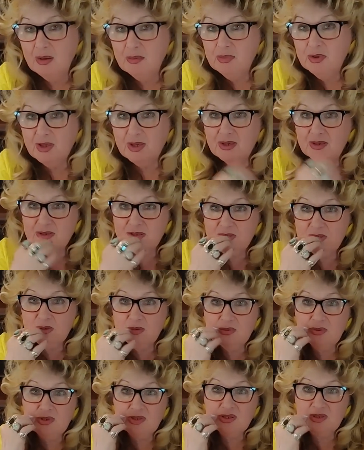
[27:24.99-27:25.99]
because you
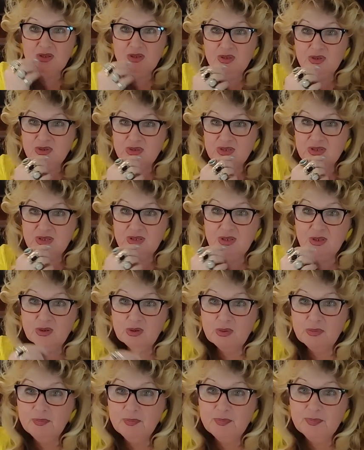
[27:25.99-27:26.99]
will lose
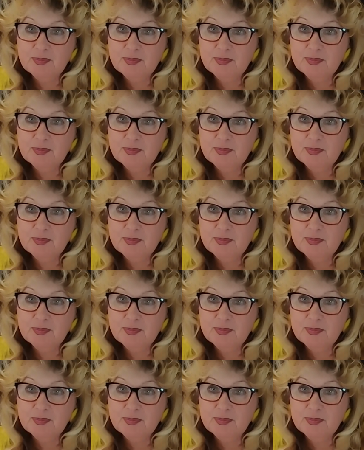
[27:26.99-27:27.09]
your